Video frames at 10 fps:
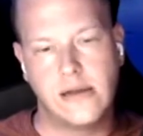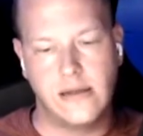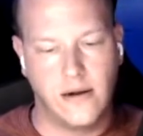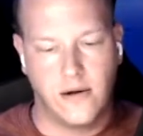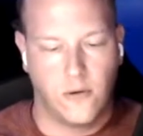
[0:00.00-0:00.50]

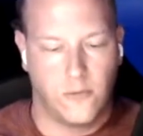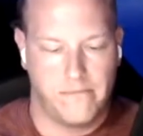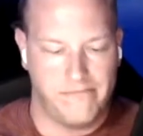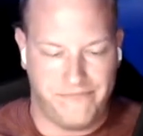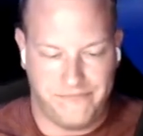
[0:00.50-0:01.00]

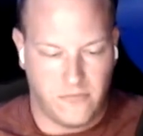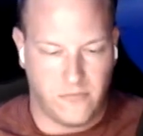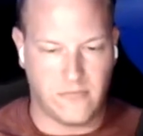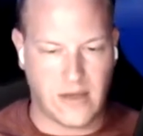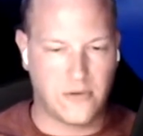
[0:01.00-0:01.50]

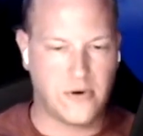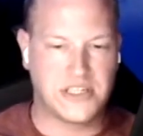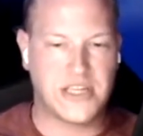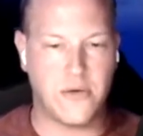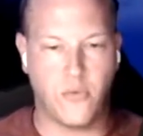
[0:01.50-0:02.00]
I don't want to
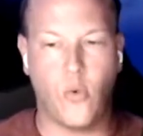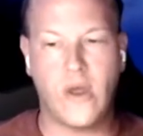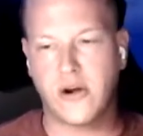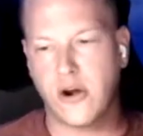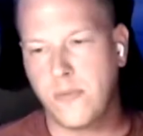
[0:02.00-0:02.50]
say
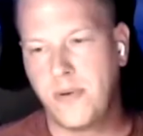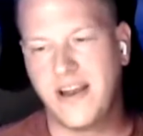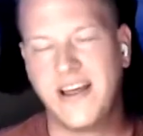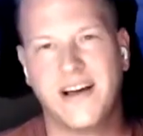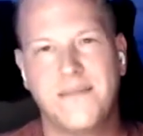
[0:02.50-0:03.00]
winner,
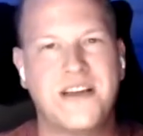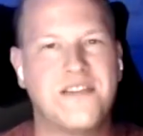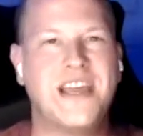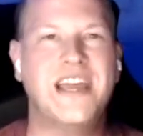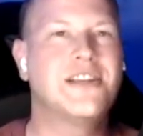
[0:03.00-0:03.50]
but they're
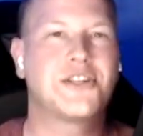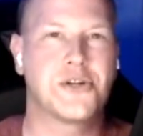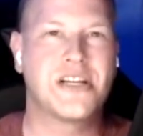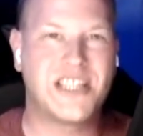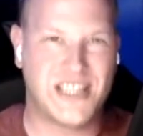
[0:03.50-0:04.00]
the
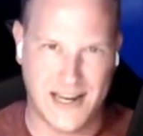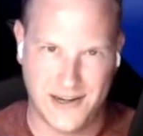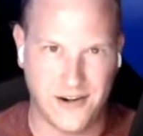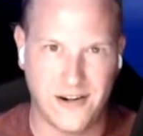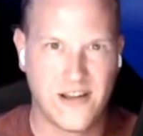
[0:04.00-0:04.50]
industry
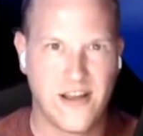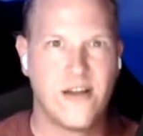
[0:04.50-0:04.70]
standard